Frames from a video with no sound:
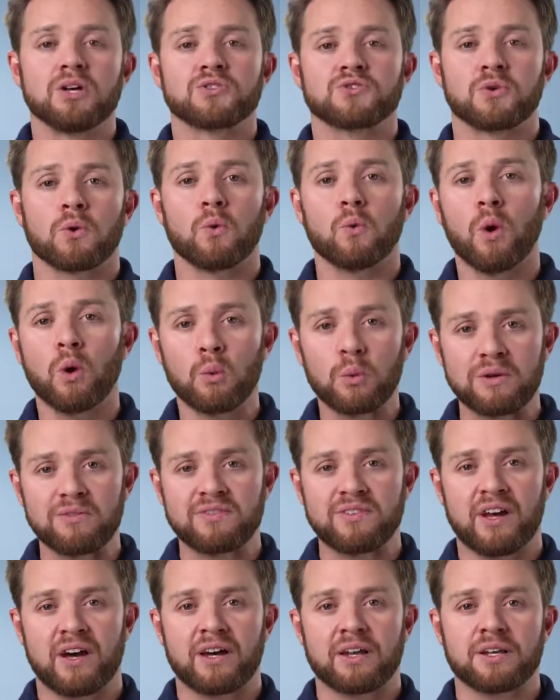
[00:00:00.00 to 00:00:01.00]
So what
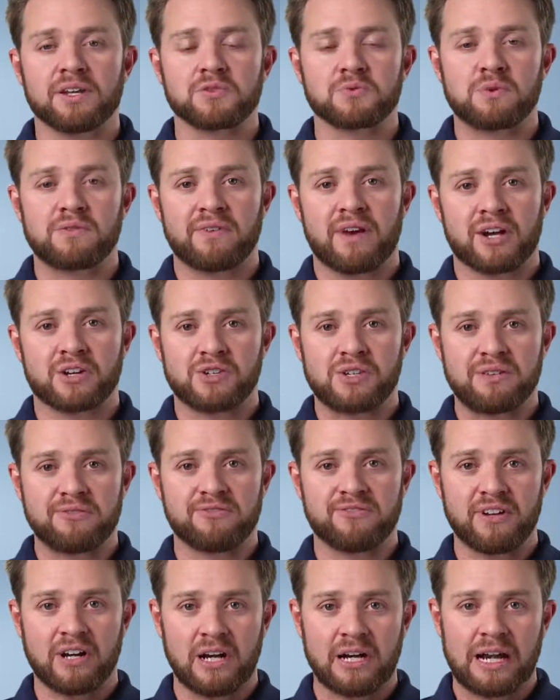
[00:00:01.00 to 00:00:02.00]
we've done is we've actually
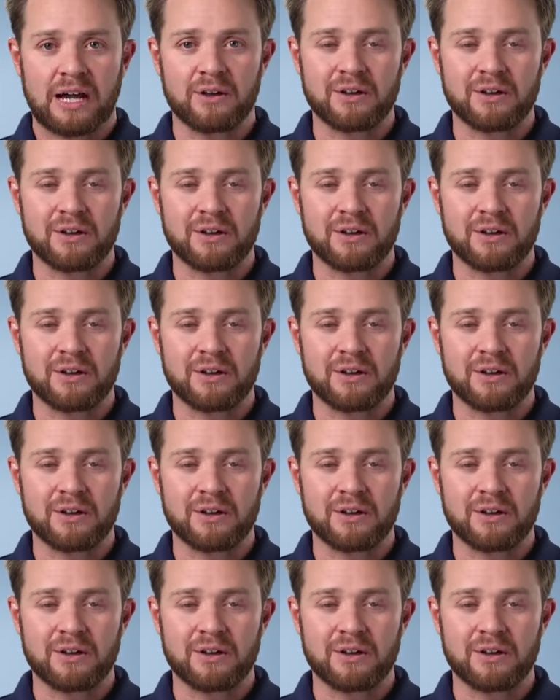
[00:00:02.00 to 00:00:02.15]
figured